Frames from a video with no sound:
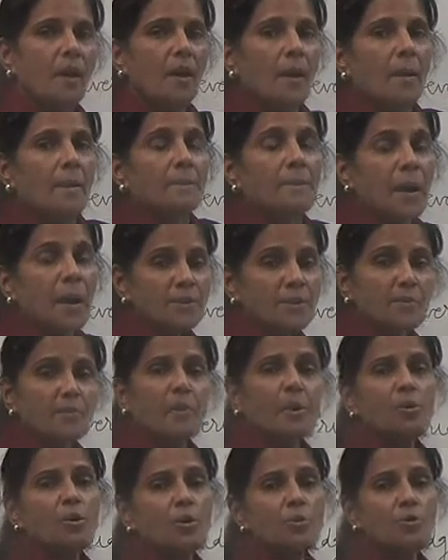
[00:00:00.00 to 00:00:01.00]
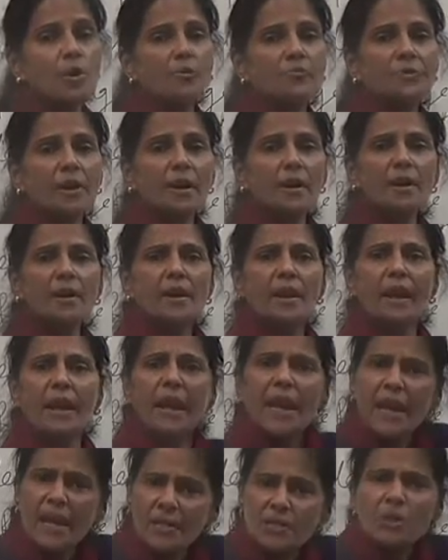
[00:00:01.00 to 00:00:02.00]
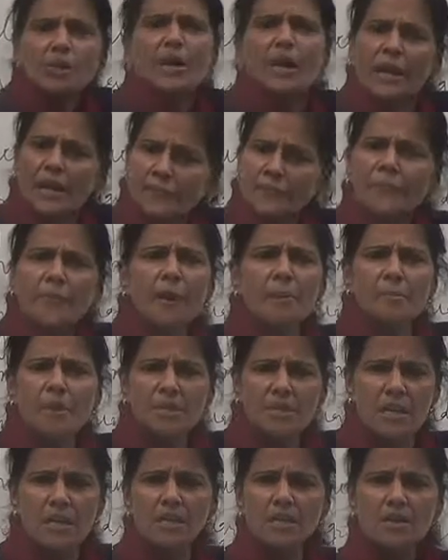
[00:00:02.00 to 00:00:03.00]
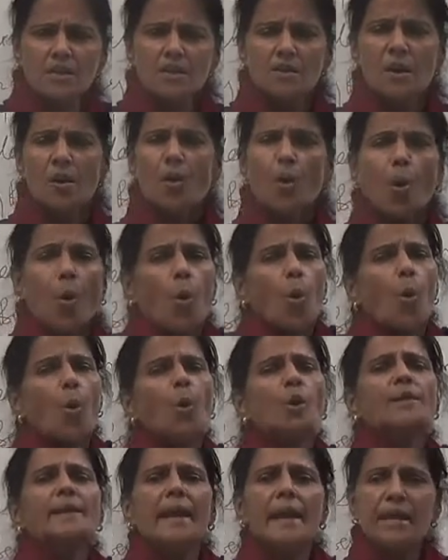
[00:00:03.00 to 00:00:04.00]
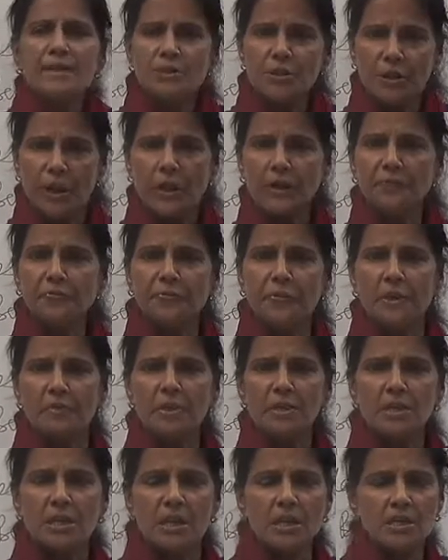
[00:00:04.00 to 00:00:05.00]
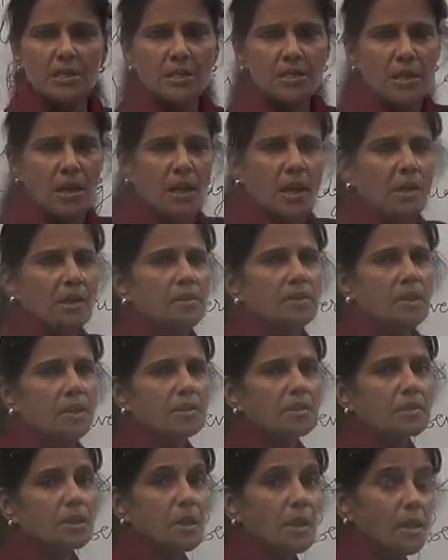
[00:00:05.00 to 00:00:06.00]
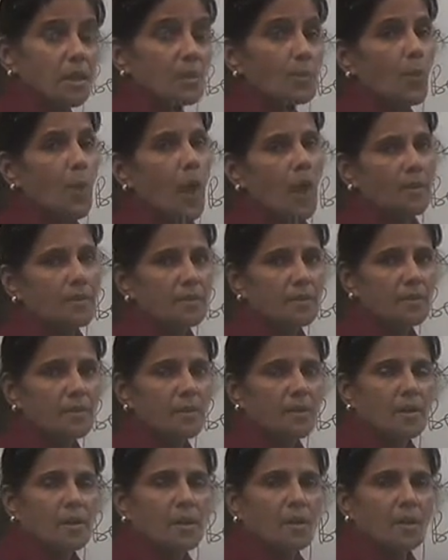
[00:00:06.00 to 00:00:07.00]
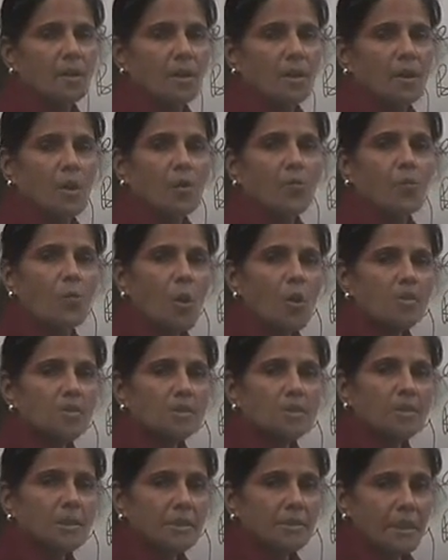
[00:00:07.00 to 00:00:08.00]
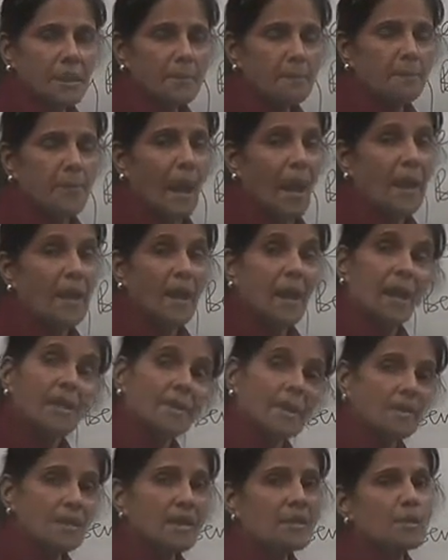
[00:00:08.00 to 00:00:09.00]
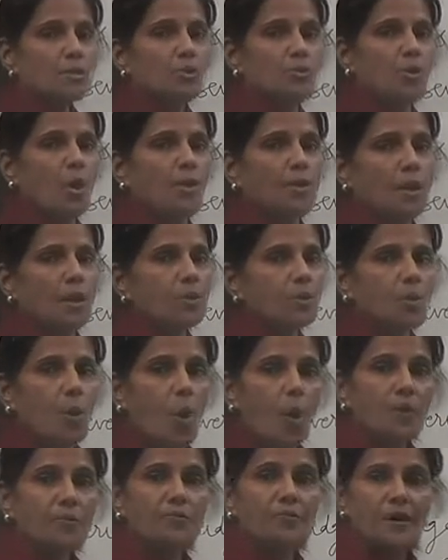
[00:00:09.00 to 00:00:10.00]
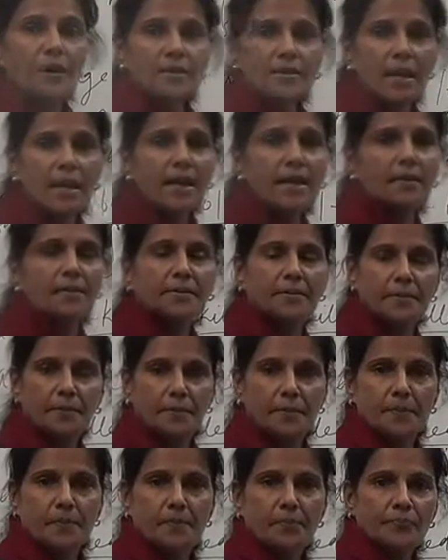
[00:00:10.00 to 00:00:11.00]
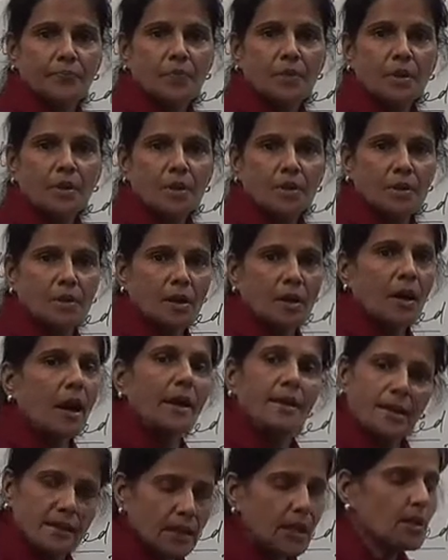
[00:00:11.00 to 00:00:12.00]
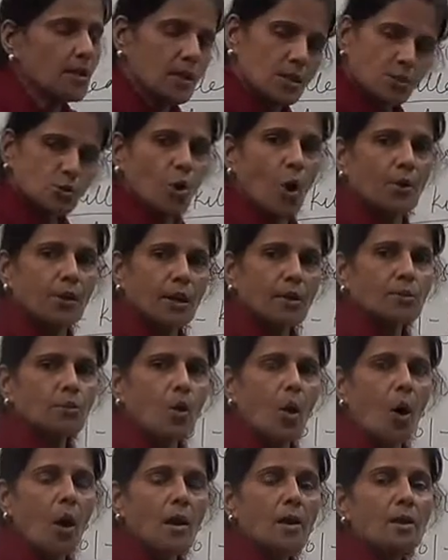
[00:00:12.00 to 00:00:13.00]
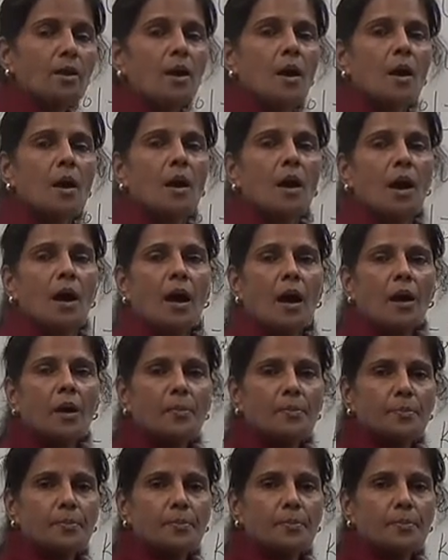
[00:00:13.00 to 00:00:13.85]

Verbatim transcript: But because of the age infirmities, old age infirmities, the third one was written by another historian called Wazir, uh, another historian called uh,